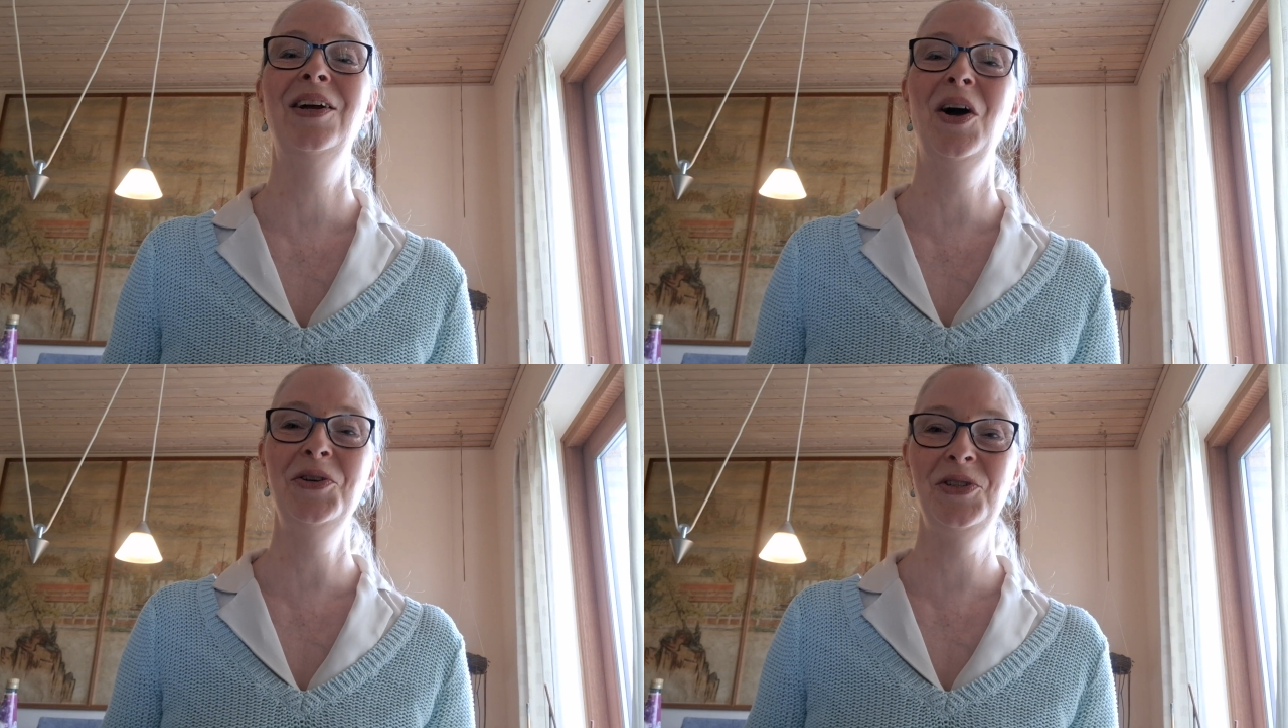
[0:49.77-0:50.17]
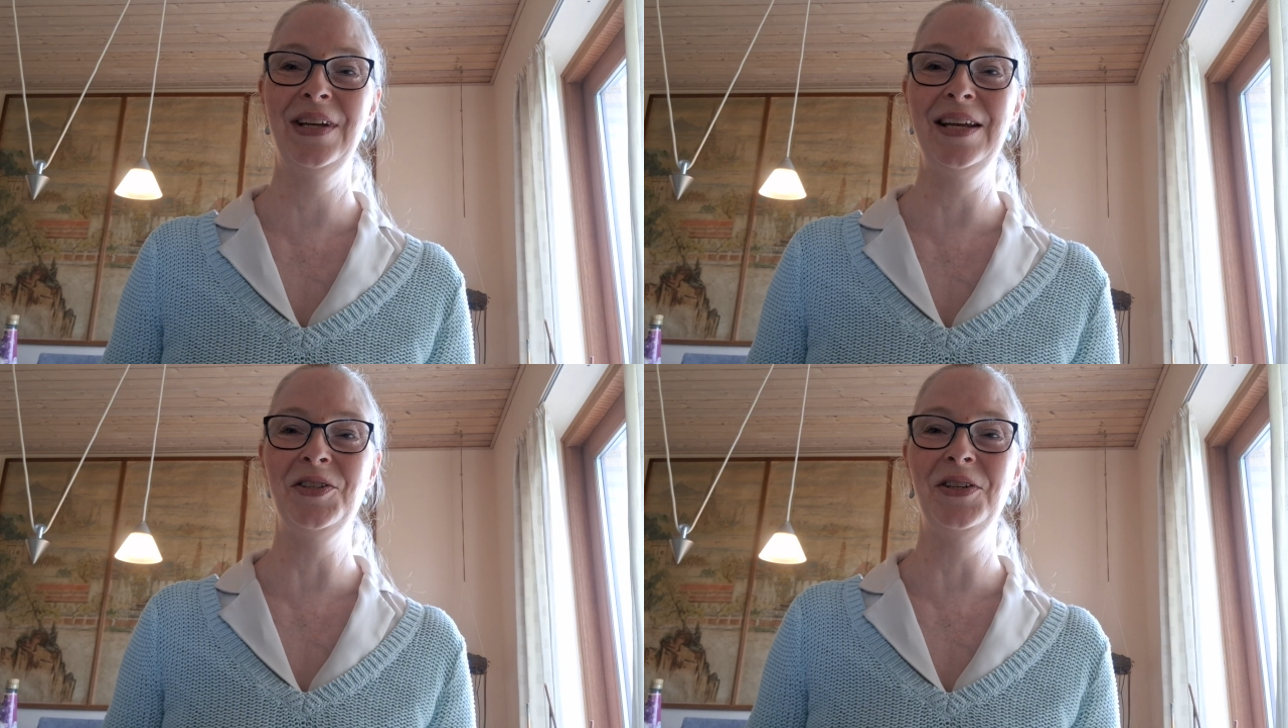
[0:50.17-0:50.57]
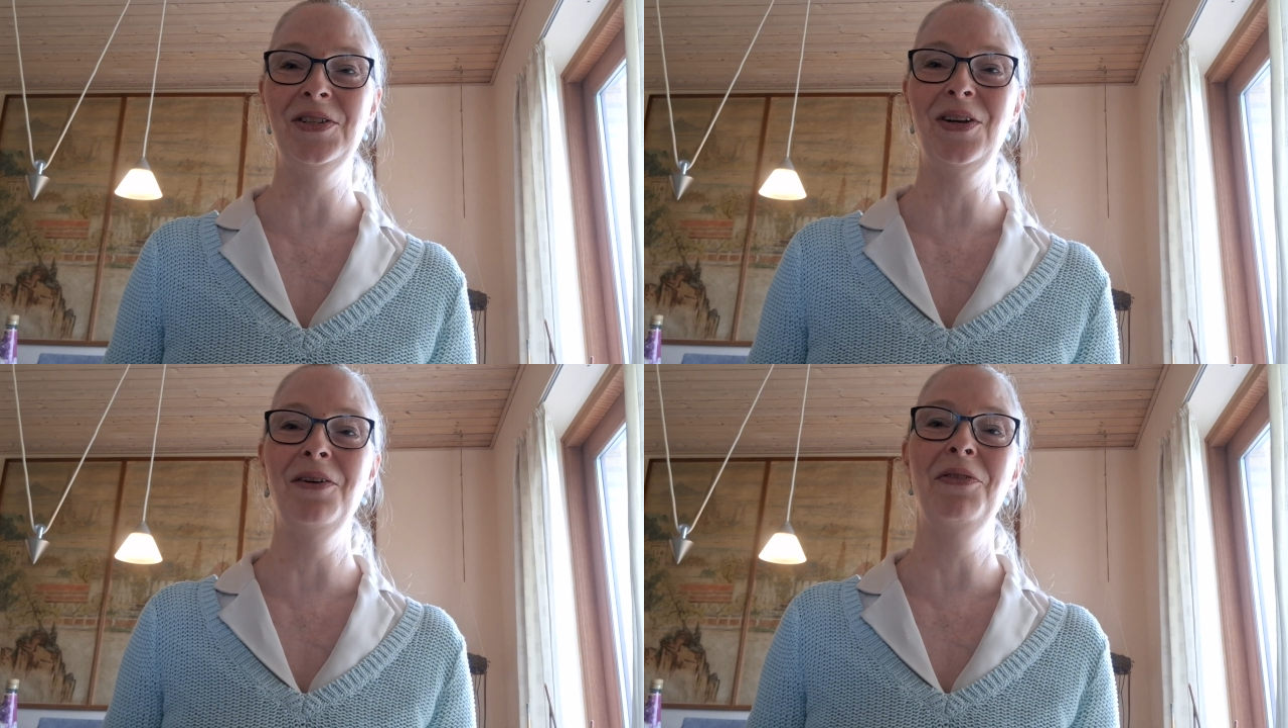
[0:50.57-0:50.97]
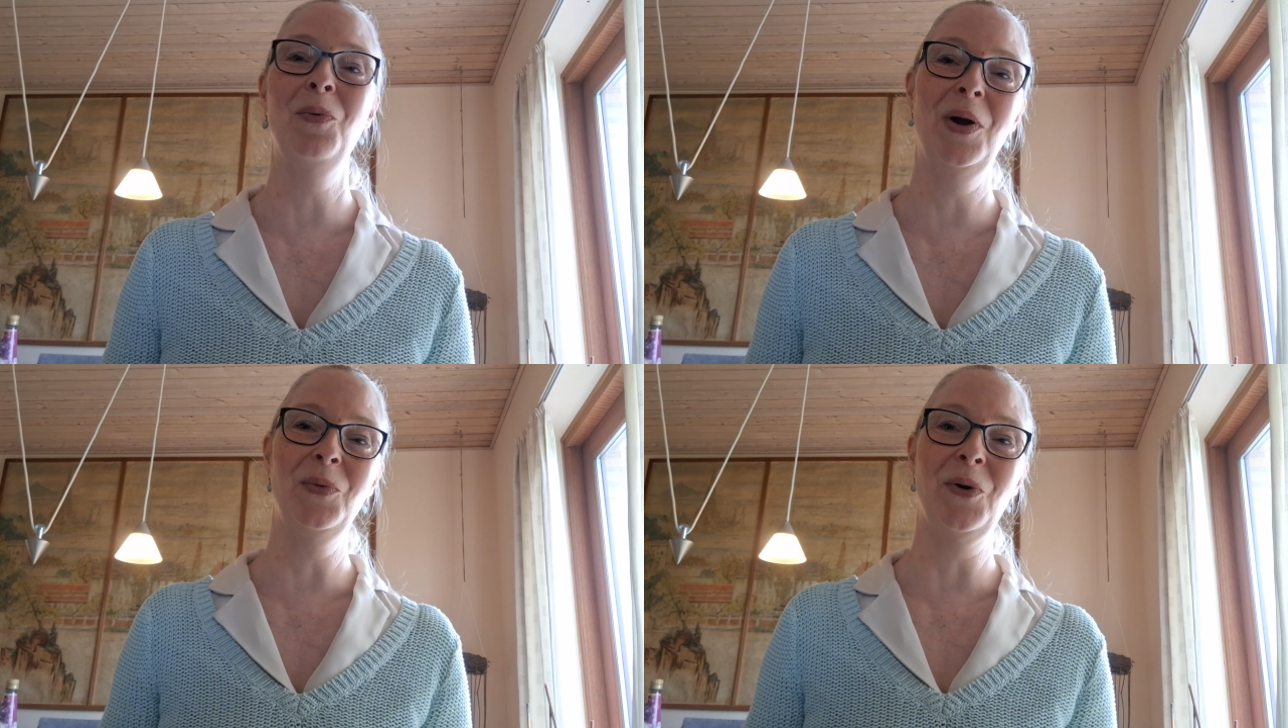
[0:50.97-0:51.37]
conjugations of the
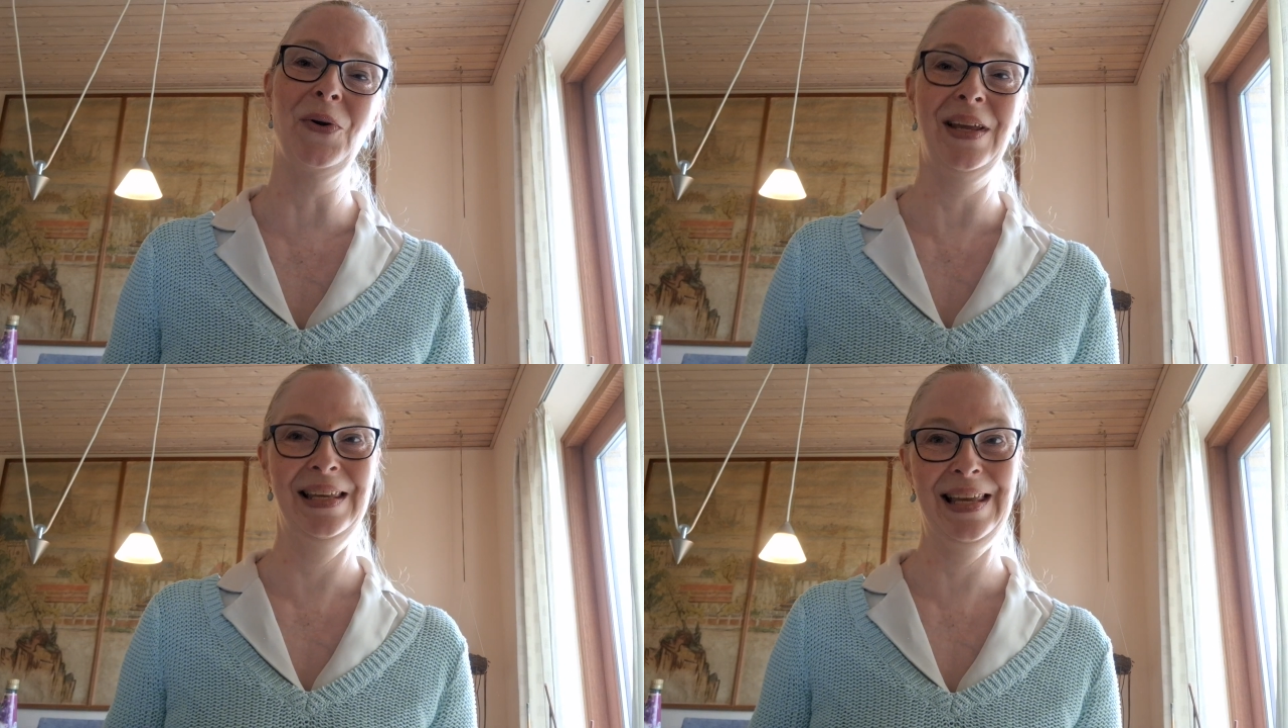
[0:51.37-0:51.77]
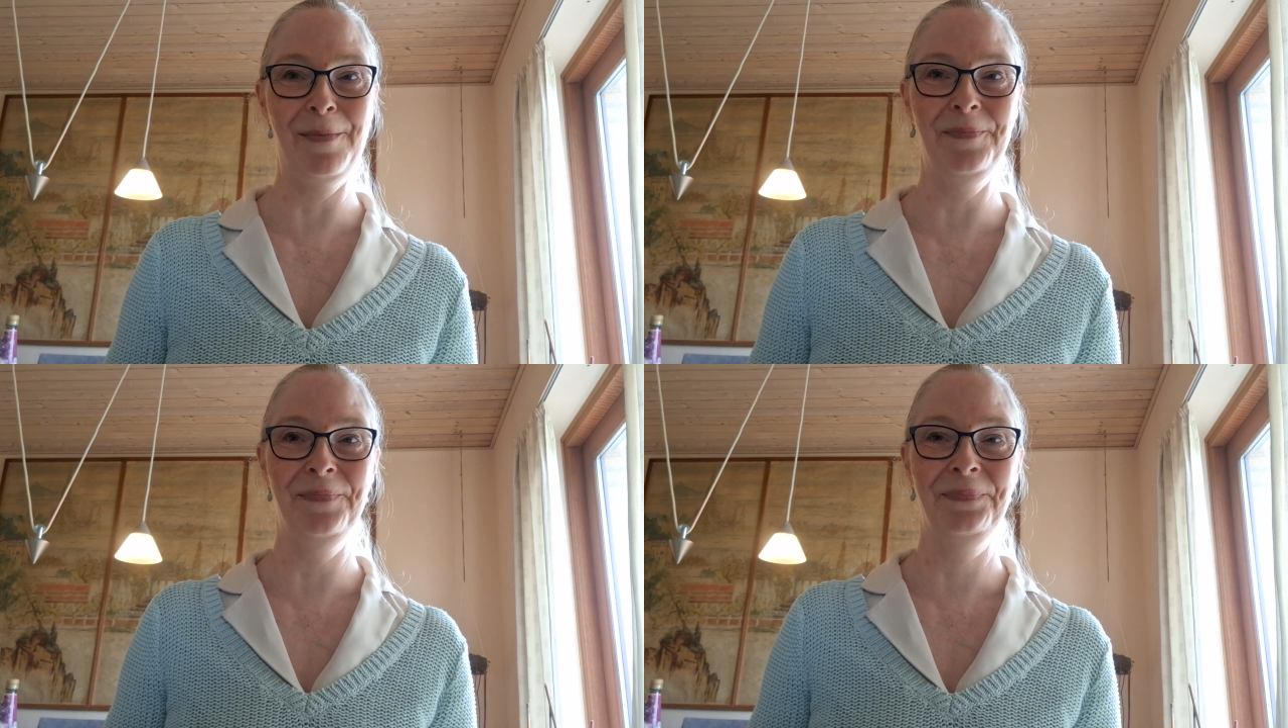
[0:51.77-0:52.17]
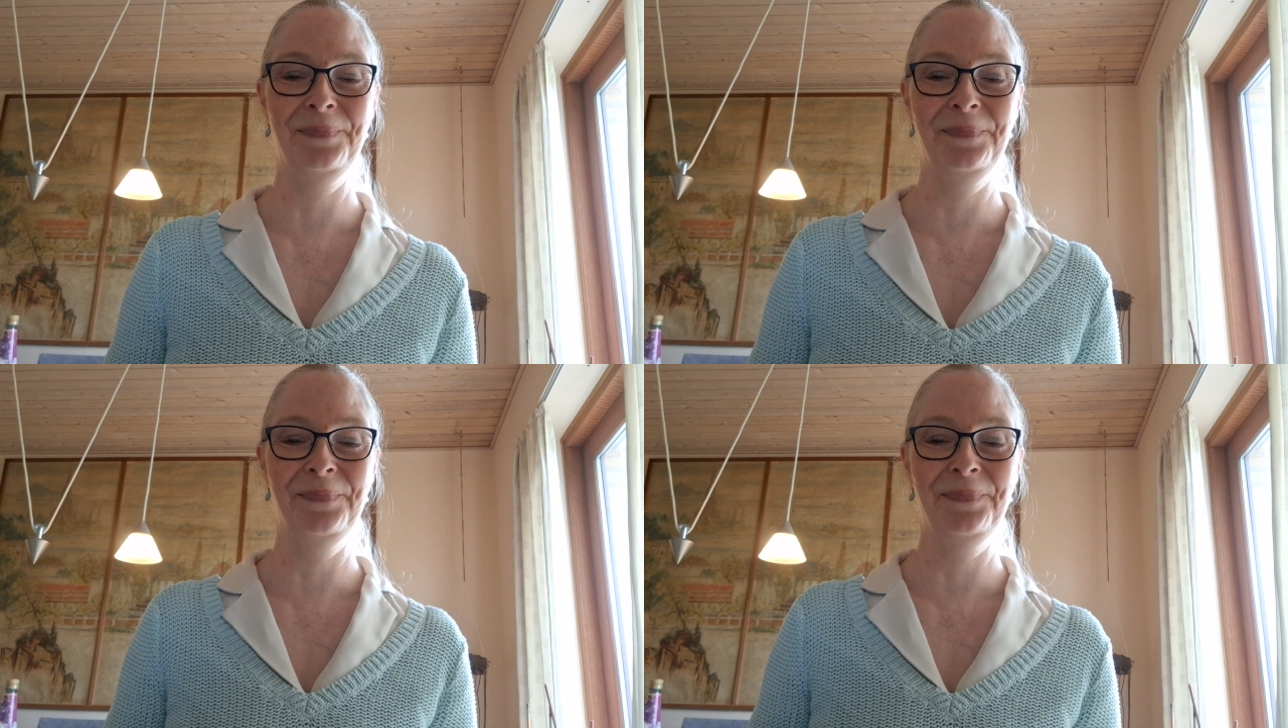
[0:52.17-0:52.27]
one word hjem.